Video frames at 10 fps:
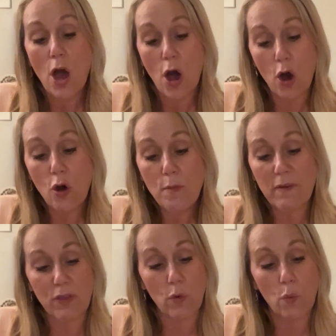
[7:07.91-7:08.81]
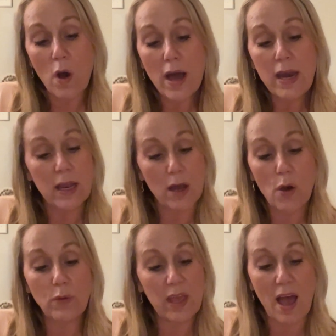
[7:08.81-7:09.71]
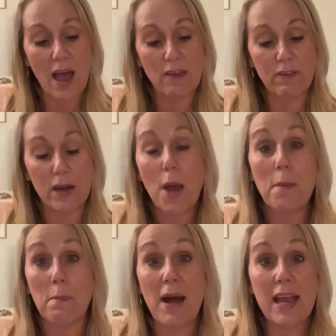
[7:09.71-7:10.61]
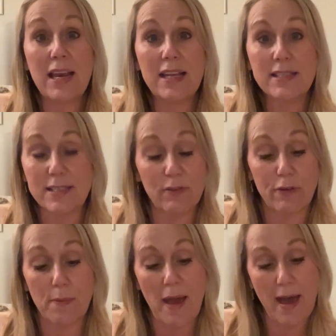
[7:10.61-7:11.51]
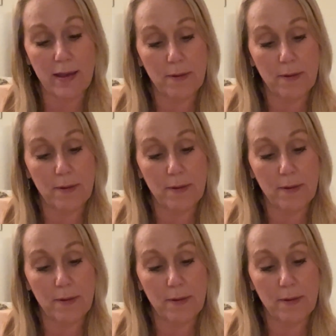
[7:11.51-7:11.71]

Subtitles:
home of the one and only Ivan, mighty Silverback.